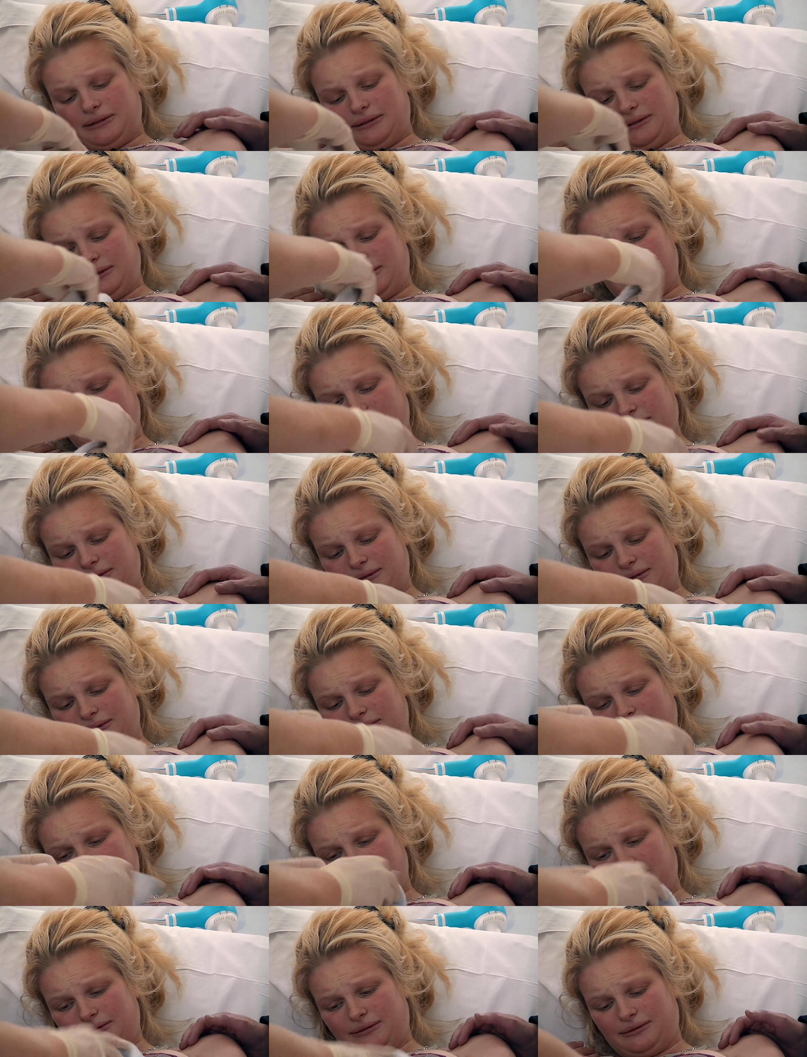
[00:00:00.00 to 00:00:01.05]

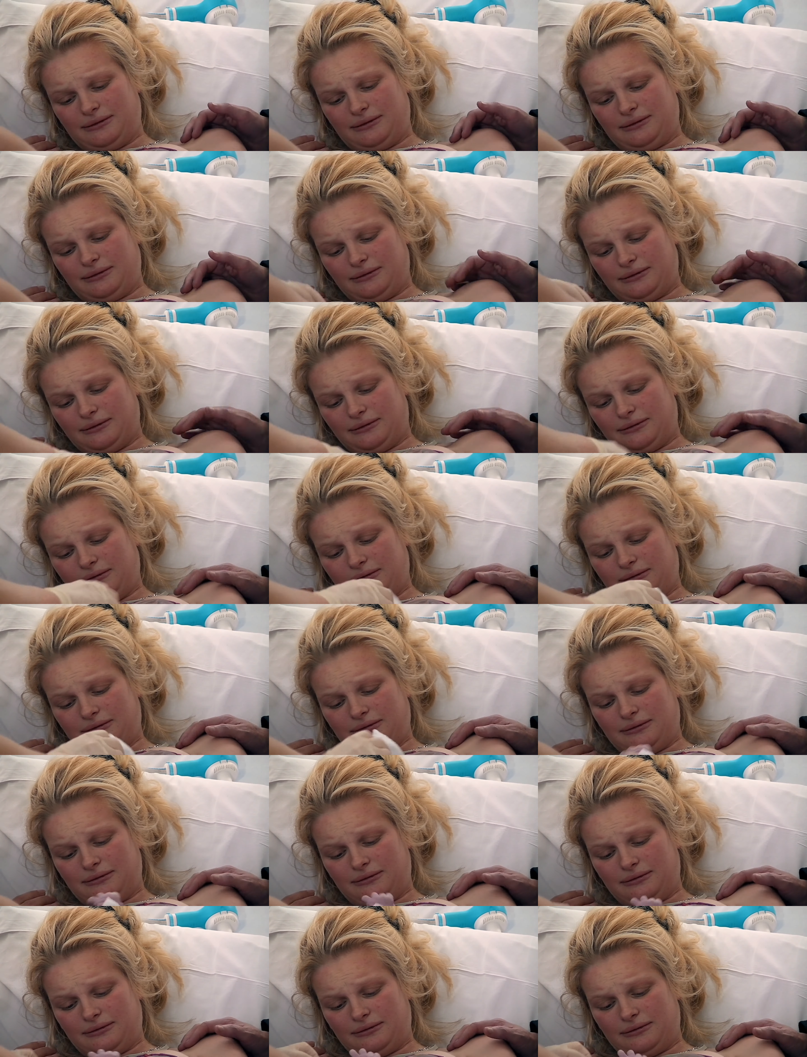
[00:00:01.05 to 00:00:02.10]

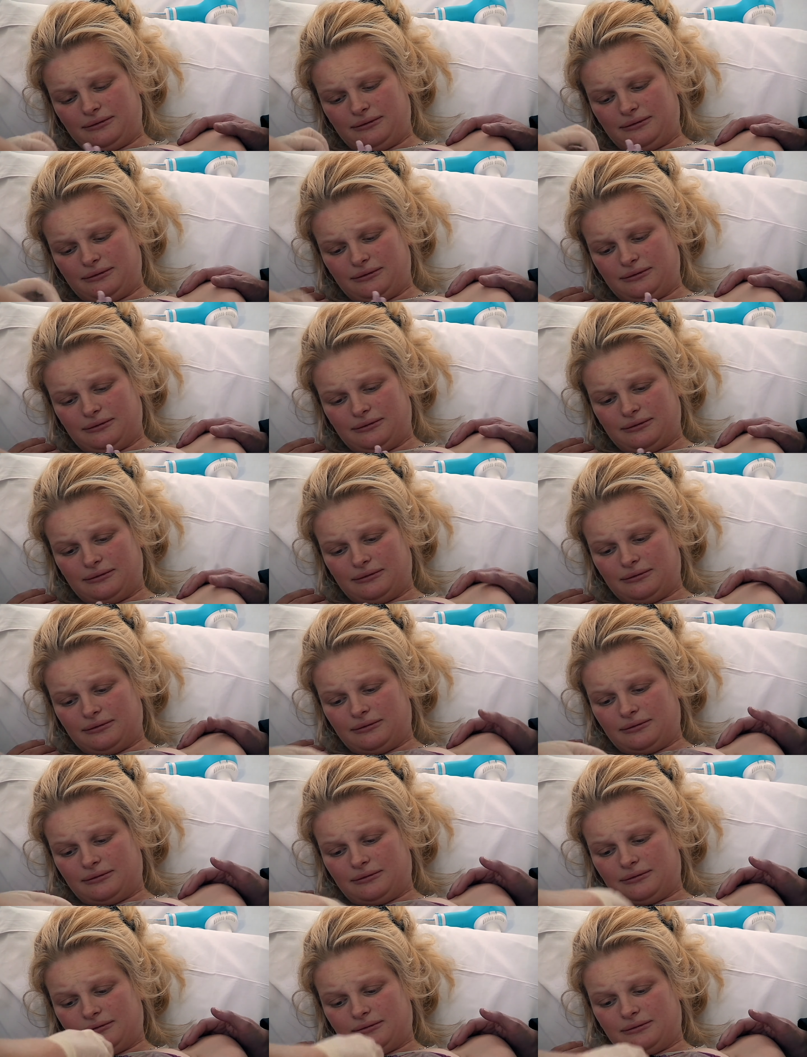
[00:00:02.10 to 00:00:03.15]

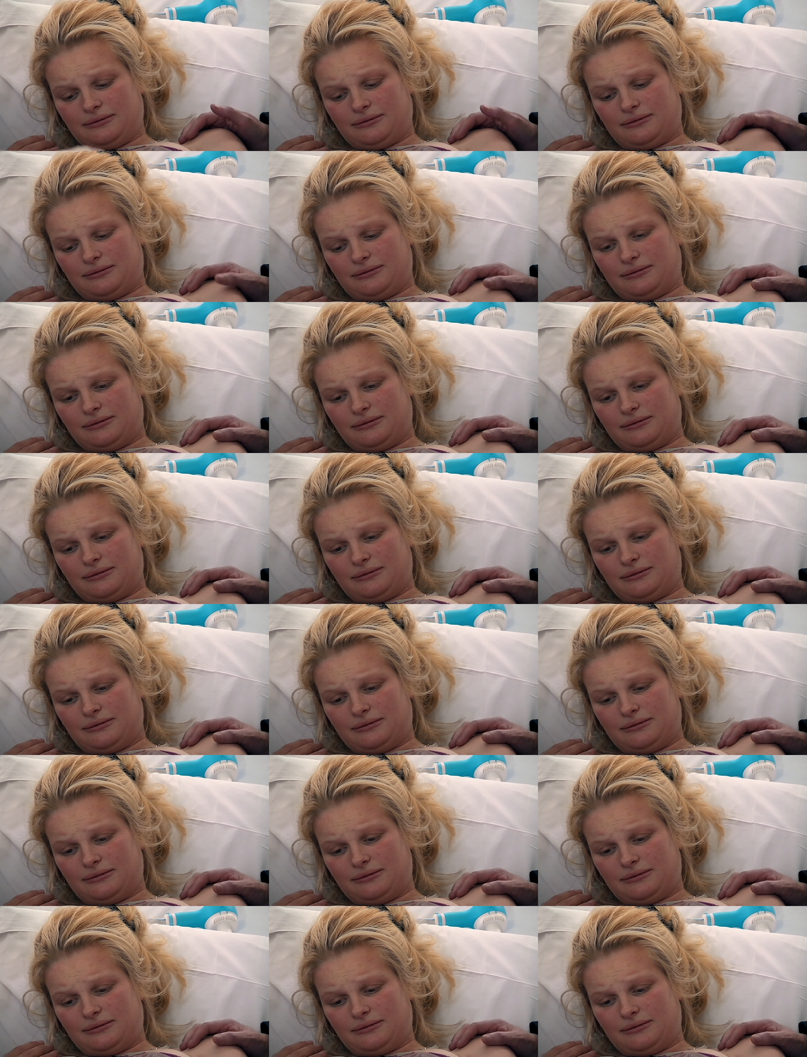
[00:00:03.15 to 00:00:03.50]
No one is speaking in this clip.